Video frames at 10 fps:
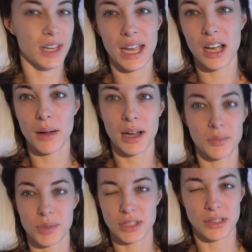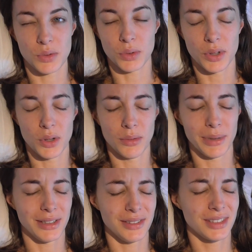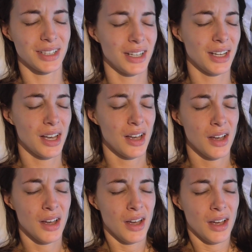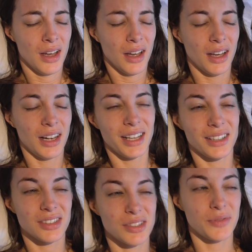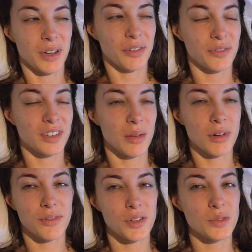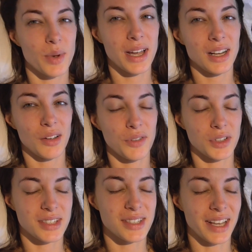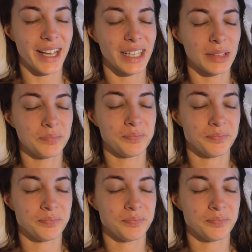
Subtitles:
of getting up and because of all the hormones. And my stomach feels weird, I feel sick.